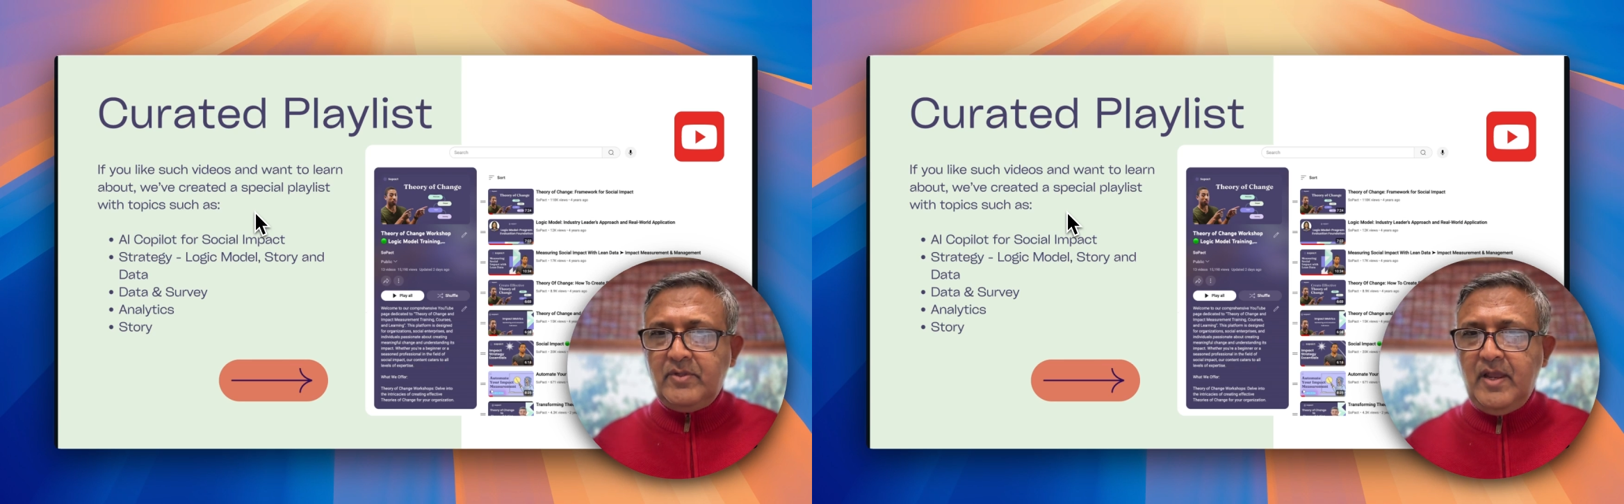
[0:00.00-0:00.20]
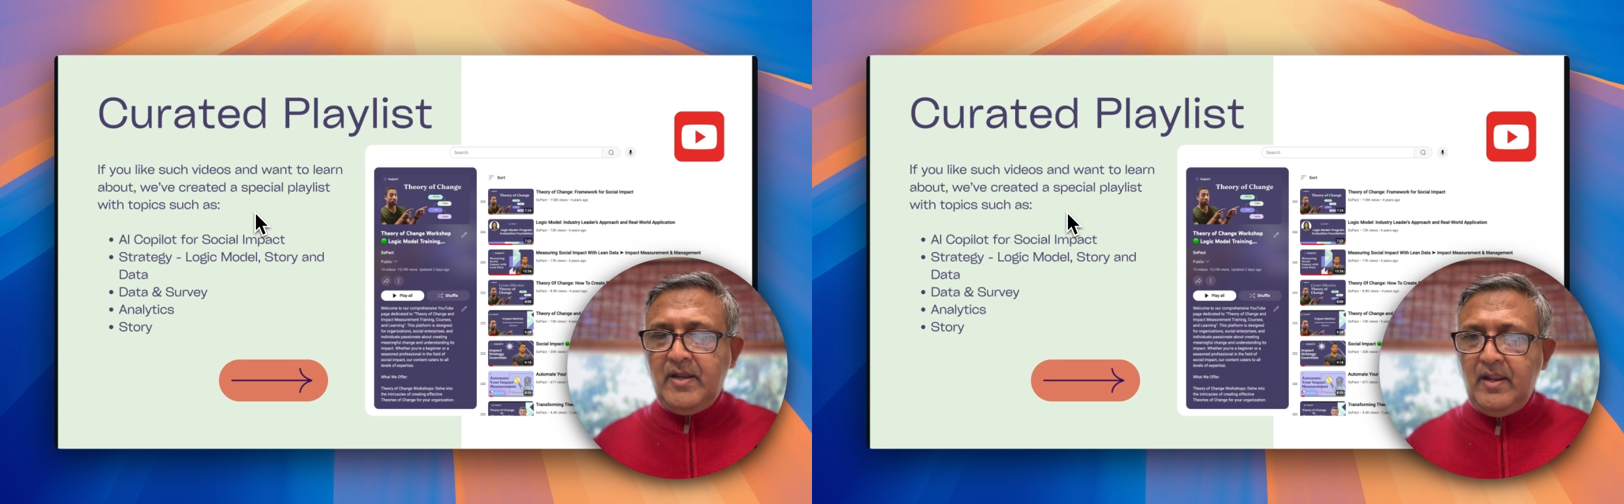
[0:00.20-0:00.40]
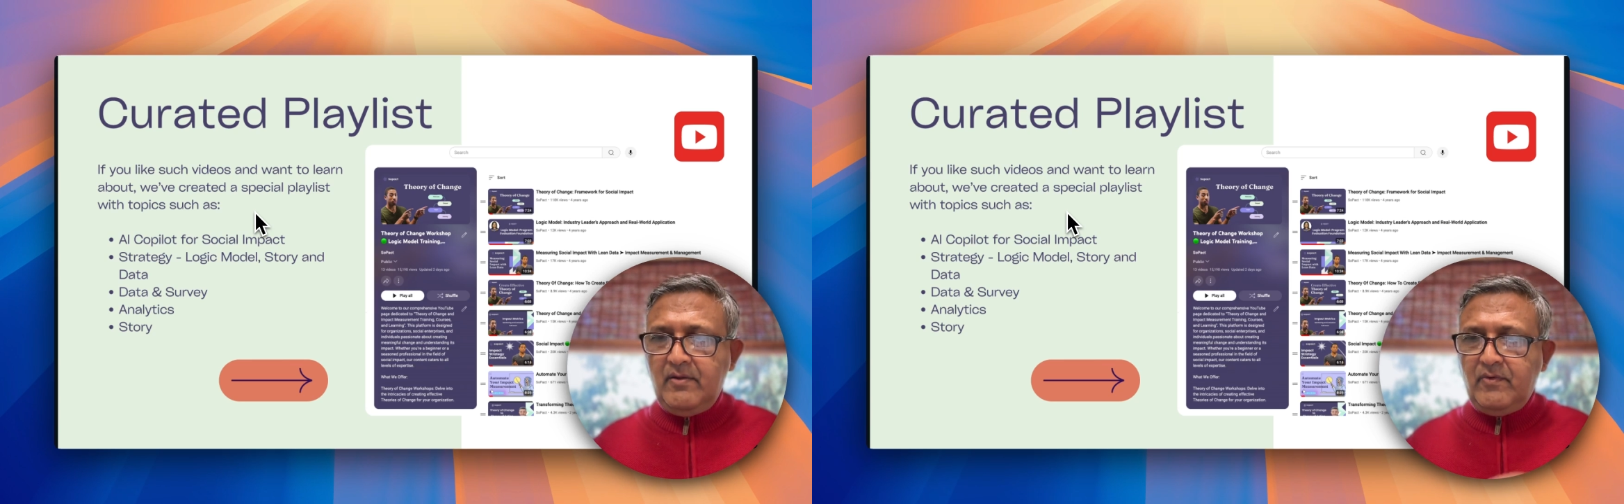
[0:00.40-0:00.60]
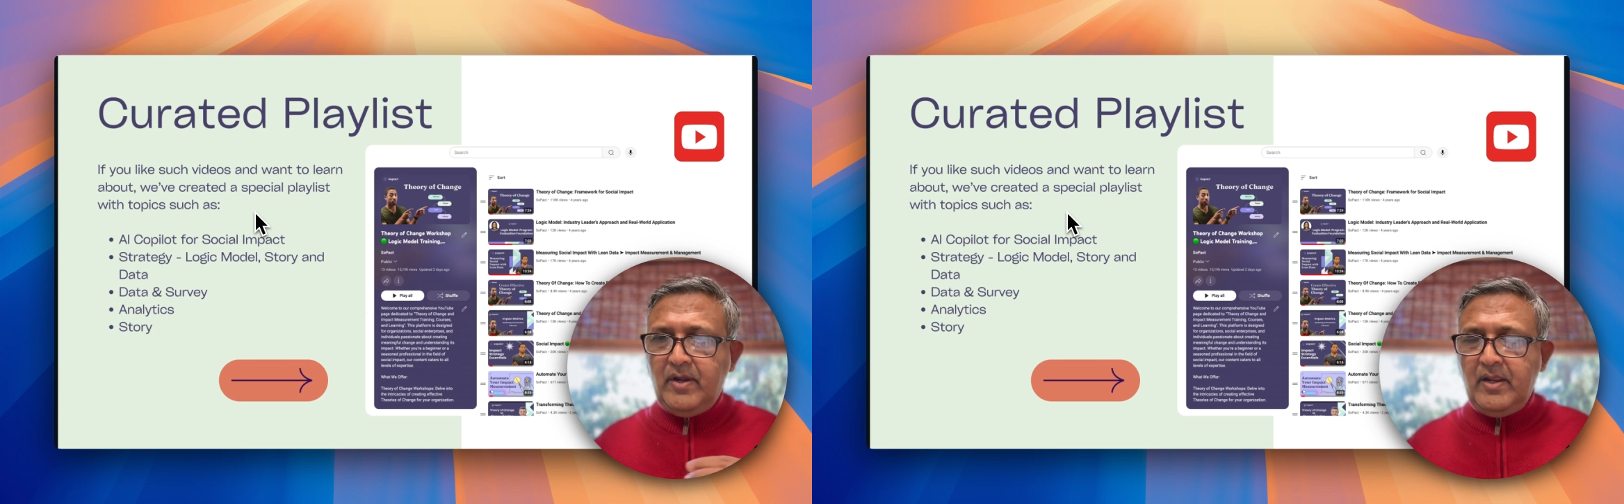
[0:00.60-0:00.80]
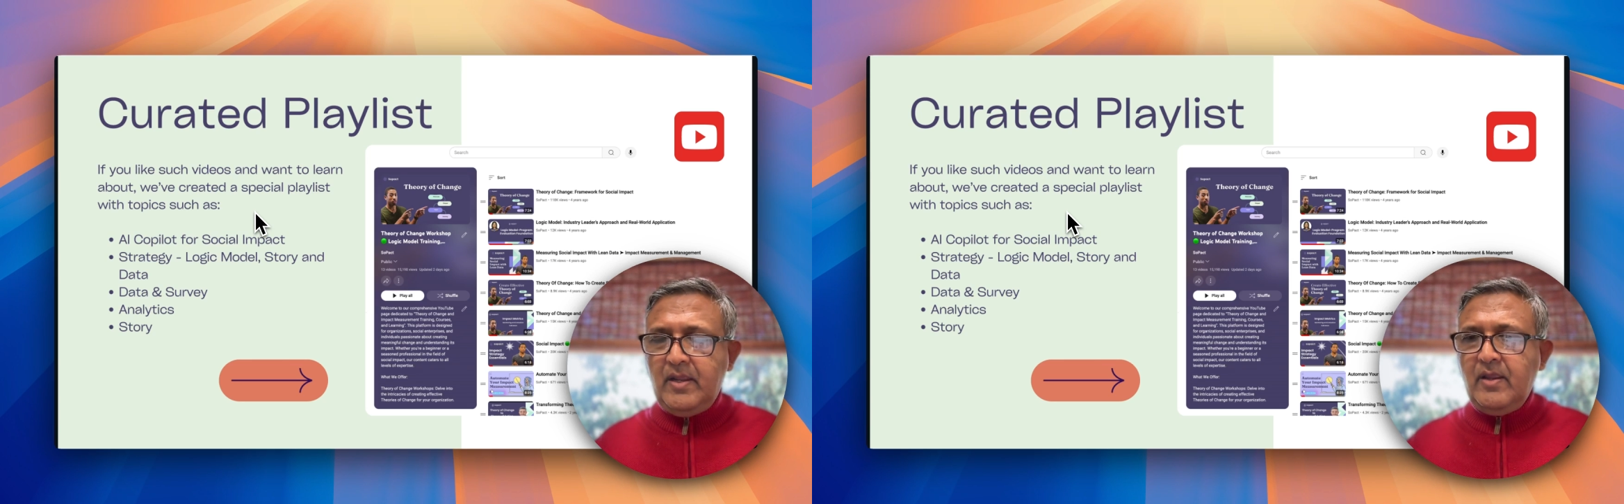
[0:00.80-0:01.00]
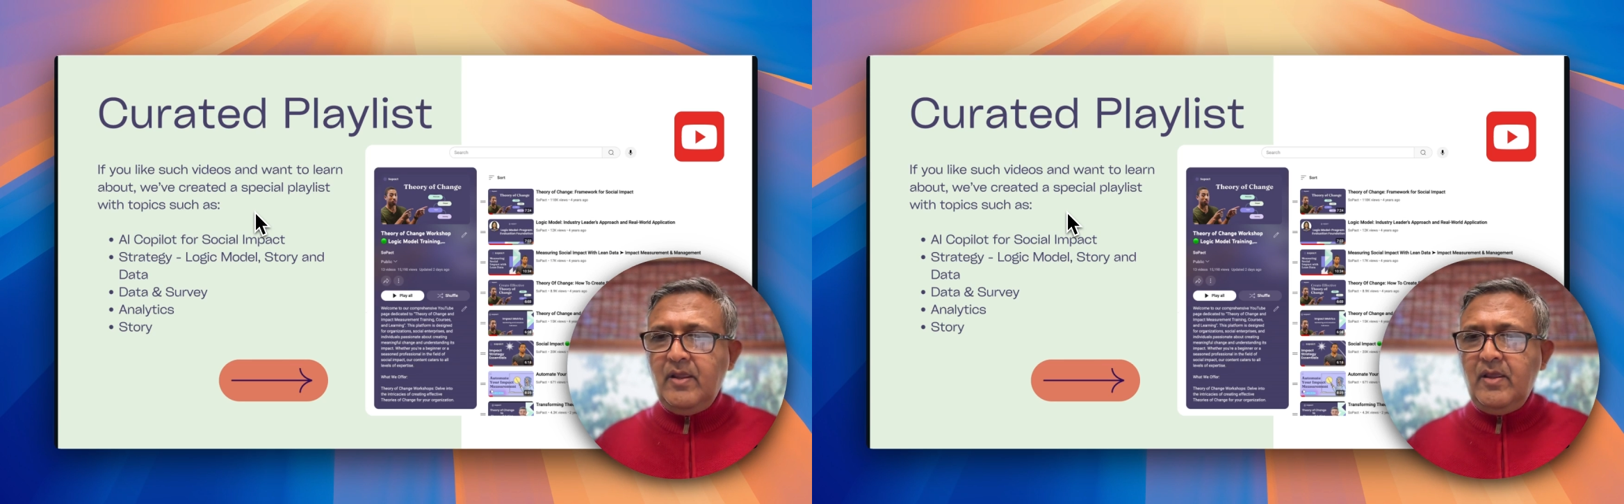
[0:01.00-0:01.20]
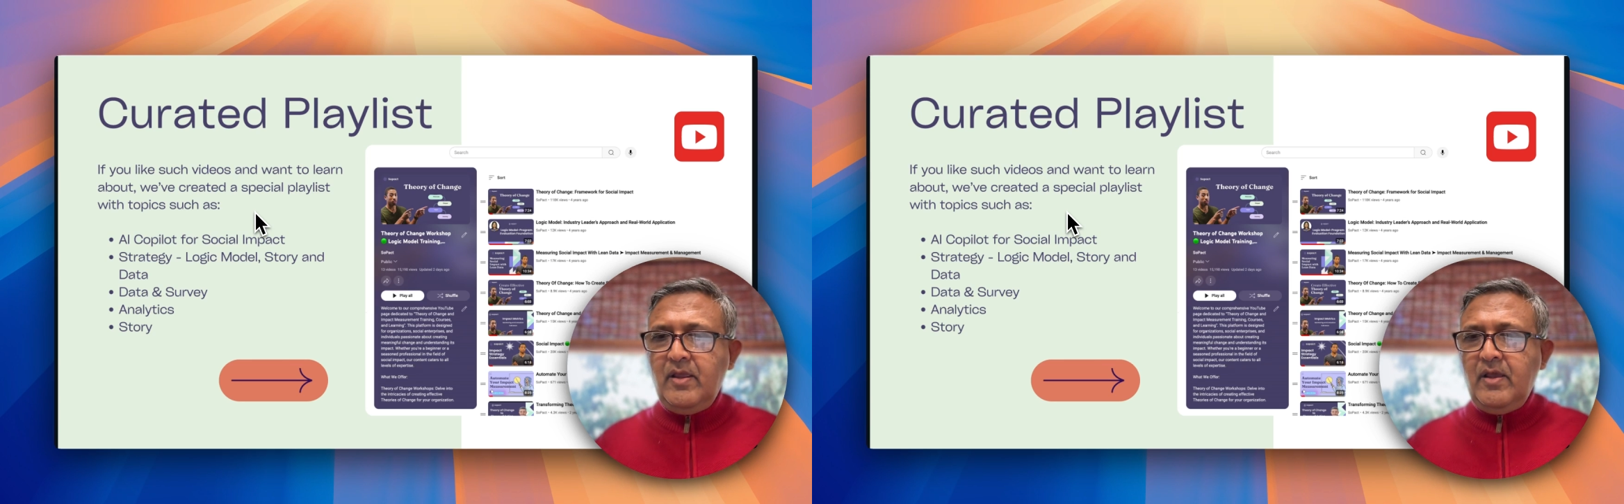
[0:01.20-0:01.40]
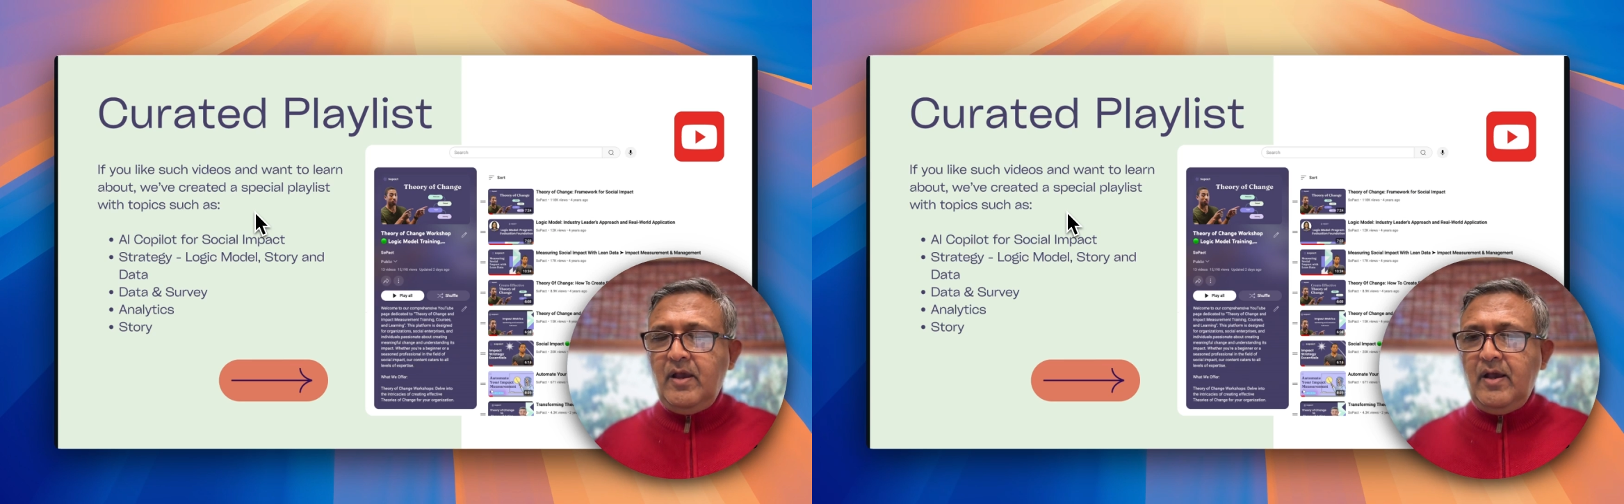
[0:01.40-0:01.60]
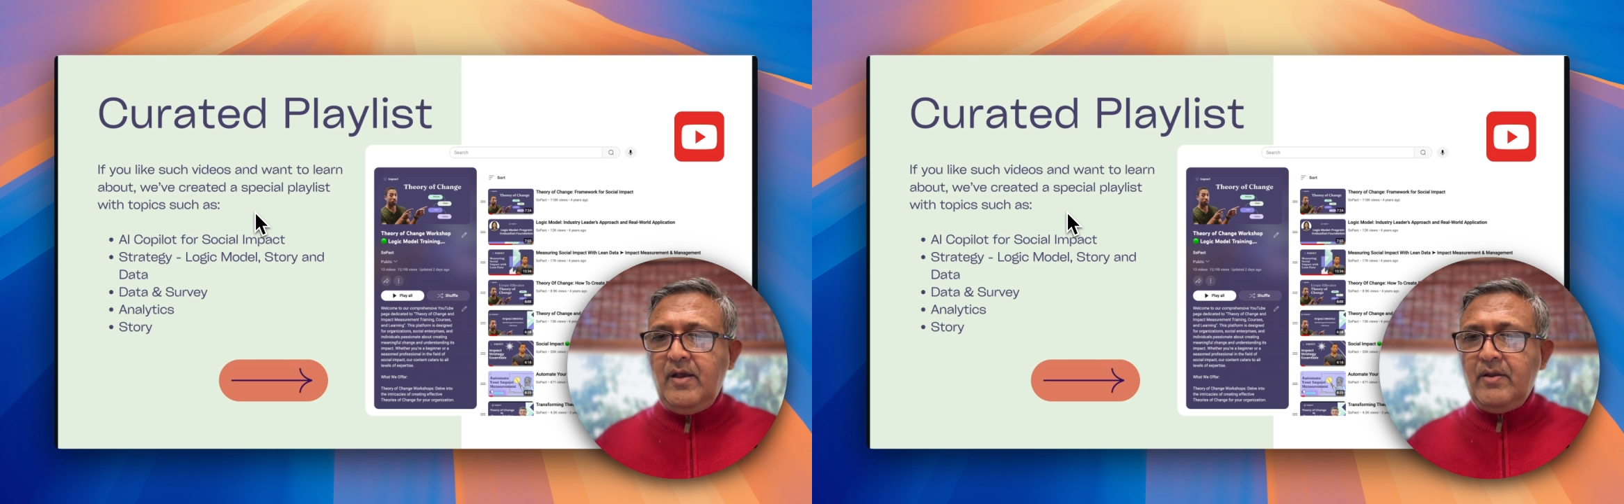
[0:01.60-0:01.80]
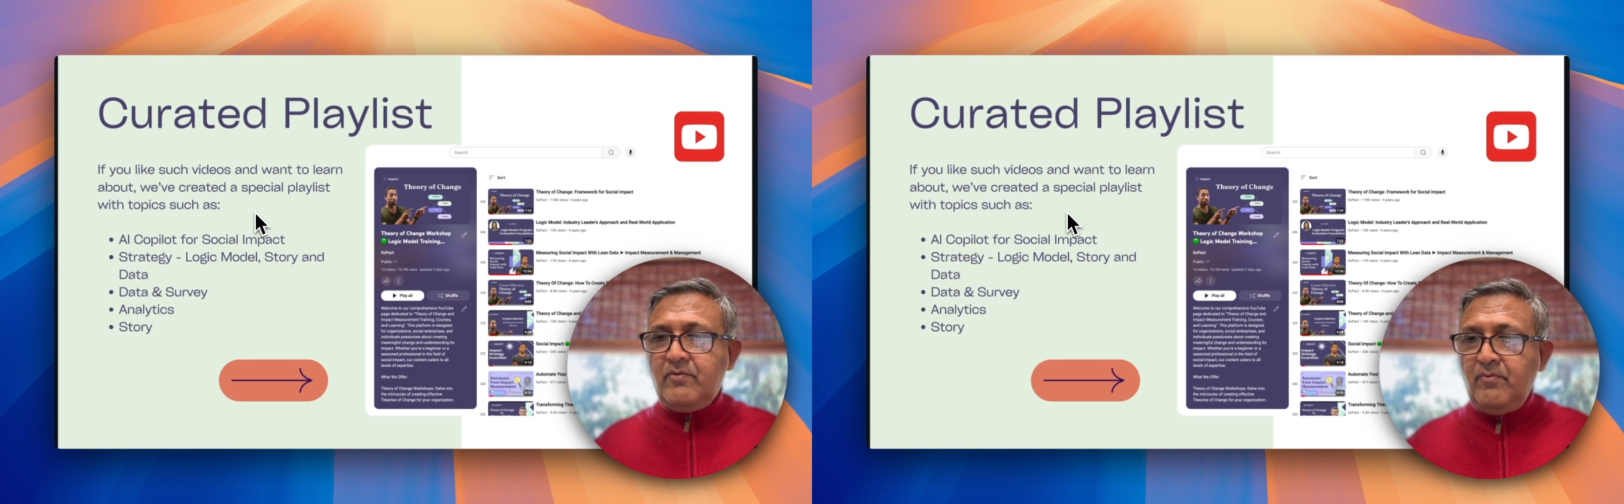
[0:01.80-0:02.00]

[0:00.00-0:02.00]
that and really uh,